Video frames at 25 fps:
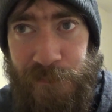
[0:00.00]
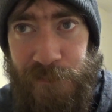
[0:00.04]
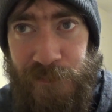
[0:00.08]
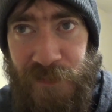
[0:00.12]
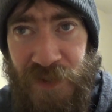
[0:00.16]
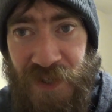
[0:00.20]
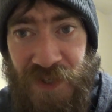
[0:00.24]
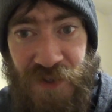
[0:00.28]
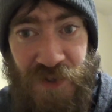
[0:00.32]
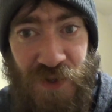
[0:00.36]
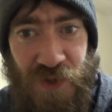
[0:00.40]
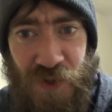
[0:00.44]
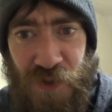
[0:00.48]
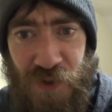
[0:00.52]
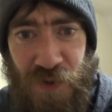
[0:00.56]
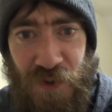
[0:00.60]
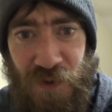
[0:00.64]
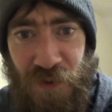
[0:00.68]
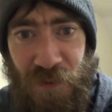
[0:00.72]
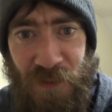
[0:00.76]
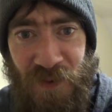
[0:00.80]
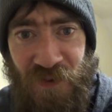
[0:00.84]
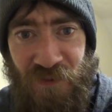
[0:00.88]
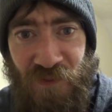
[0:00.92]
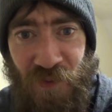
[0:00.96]
it's just going
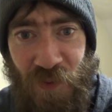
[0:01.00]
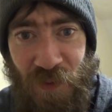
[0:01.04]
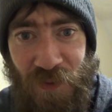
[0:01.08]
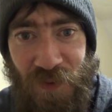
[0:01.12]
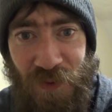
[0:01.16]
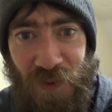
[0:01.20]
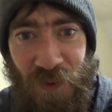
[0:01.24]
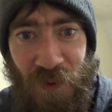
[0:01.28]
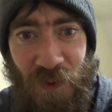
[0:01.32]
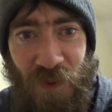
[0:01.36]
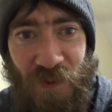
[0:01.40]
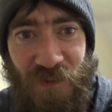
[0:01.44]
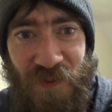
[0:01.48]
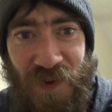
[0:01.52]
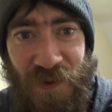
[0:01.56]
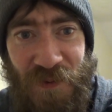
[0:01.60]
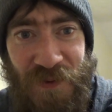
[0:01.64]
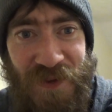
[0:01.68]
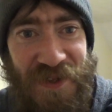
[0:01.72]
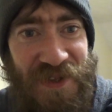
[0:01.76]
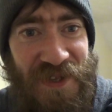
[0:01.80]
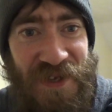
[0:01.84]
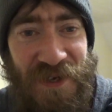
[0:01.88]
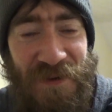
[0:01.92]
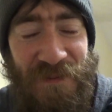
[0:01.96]
to be falling all over
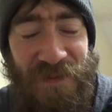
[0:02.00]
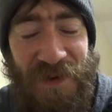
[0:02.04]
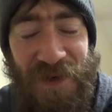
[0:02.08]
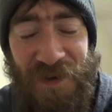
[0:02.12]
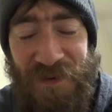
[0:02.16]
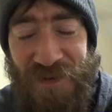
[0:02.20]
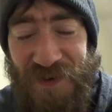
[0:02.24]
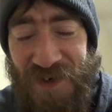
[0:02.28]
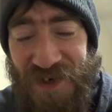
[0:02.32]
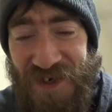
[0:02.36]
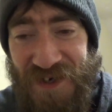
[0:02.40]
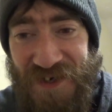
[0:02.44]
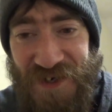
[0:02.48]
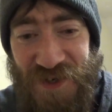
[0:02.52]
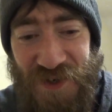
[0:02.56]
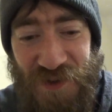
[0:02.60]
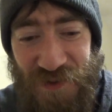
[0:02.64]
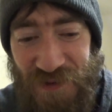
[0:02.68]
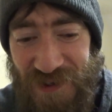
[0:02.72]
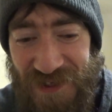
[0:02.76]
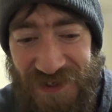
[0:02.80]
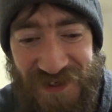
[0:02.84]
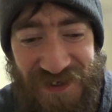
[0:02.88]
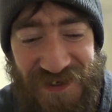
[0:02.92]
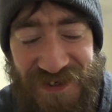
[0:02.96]
with the amount he's
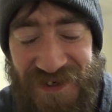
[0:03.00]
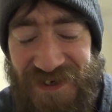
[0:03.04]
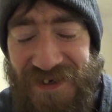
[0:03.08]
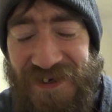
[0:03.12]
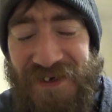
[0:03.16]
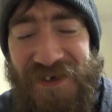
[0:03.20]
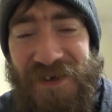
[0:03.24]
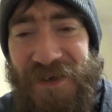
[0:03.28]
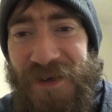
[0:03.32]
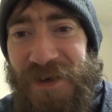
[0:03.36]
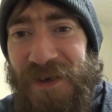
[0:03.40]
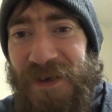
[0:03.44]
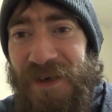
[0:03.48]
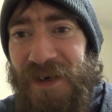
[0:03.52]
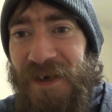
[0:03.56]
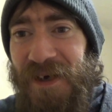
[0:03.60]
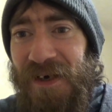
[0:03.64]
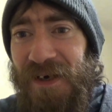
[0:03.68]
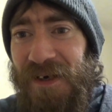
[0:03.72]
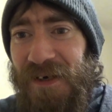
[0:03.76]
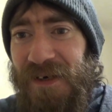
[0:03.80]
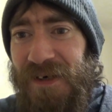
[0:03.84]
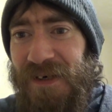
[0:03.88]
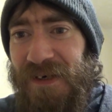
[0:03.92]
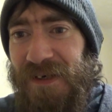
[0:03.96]
drunk.
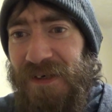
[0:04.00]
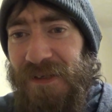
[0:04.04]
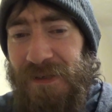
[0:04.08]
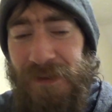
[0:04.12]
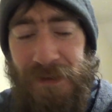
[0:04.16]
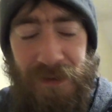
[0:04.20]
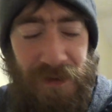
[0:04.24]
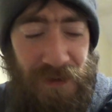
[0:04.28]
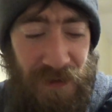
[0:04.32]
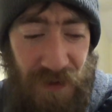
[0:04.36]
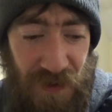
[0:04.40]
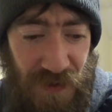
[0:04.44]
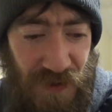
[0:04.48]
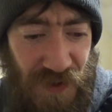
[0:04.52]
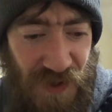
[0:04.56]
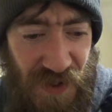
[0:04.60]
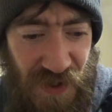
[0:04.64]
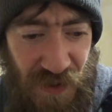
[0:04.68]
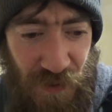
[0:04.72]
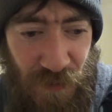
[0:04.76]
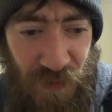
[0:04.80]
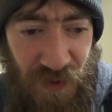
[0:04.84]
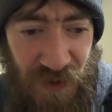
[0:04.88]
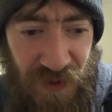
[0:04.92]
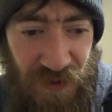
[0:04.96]
I'll
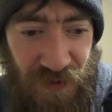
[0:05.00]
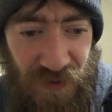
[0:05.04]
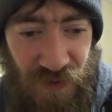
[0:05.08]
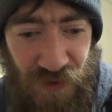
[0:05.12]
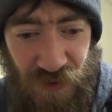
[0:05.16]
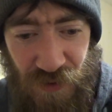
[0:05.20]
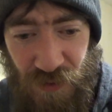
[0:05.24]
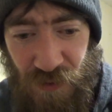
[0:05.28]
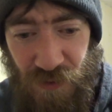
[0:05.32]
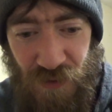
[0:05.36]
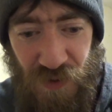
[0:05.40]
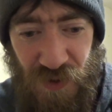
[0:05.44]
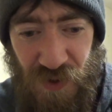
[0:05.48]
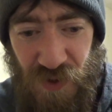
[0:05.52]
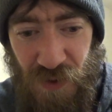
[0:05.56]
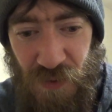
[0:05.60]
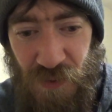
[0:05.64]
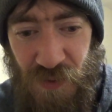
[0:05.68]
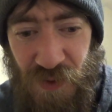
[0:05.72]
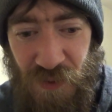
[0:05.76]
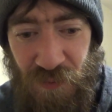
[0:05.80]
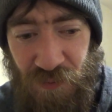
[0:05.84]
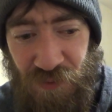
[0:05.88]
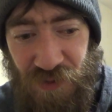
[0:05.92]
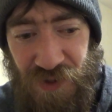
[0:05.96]
see what I can do, just do
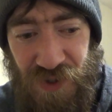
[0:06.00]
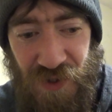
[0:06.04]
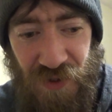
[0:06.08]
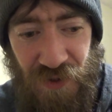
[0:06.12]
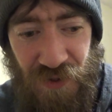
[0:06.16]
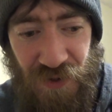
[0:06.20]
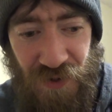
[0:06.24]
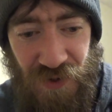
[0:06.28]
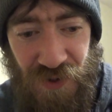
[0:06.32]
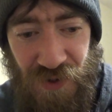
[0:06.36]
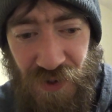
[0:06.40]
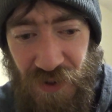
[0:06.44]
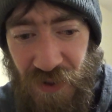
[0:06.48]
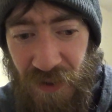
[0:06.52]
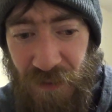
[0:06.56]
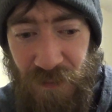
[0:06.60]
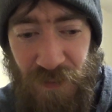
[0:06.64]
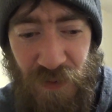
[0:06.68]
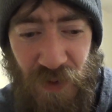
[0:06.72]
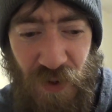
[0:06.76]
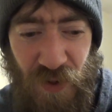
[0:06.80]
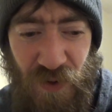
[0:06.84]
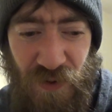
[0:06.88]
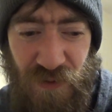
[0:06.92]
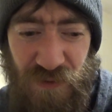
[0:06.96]
some research. I'm
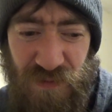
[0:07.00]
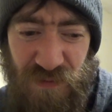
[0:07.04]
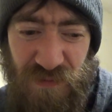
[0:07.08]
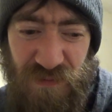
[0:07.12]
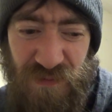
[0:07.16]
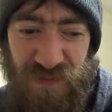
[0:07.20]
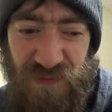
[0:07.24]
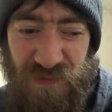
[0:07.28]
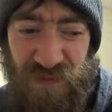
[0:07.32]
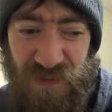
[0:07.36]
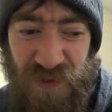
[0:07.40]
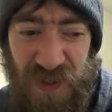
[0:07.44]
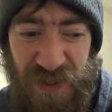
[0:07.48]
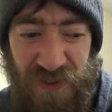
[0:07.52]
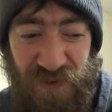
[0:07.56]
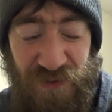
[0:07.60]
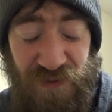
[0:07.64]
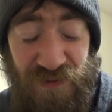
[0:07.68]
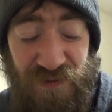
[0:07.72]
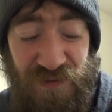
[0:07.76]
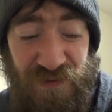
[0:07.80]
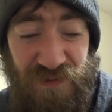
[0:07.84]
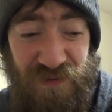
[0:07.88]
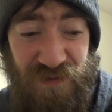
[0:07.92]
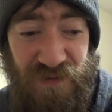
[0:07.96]
not, well,
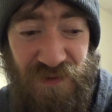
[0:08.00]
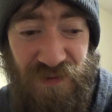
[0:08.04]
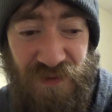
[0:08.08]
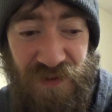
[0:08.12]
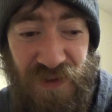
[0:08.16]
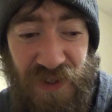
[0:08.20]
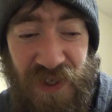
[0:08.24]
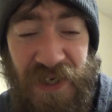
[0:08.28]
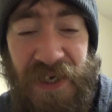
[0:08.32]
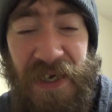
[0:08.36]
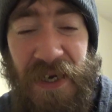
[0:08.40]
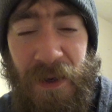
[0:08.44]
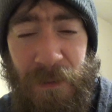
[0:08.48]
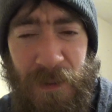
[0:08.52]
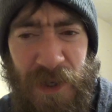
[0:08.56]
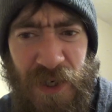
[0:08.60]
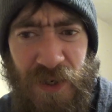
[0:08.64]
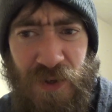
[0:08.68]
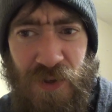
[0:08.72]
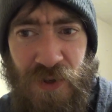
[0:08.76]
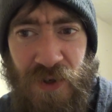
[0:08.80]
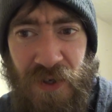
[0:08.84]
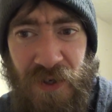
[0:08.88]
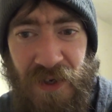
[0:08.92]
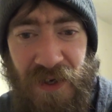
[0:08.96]
I am
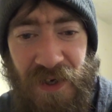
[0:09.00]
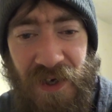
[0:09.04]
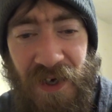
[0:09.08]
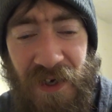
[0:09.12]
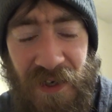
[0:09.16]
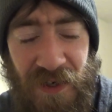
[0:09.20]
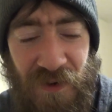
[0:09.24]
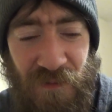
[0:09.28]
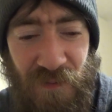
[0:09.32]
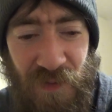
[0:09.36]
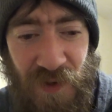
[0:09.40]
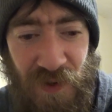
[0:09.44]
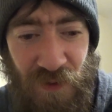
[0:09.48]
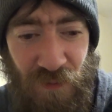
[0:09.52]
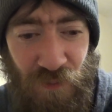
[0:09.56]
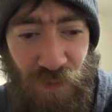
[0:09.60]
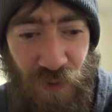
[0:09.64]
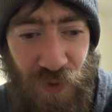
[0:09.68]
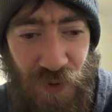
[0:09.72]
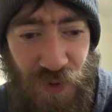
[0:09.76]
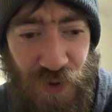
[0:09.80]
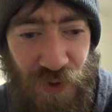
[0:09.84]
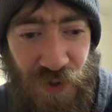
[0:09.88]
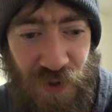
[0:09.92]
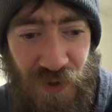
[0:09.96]
actually kind of in a
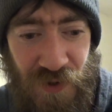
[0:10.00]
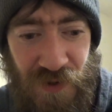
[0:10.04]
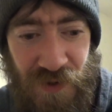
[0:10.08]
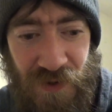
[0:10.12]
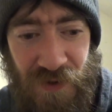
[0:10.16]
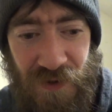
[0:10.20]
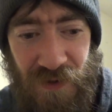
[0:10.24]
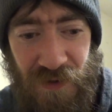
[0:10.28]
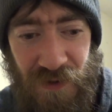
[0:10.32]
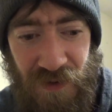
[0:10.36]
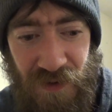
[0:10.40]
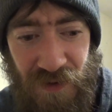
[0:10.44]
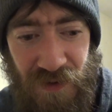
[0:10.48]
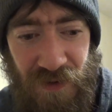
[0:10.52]
rush to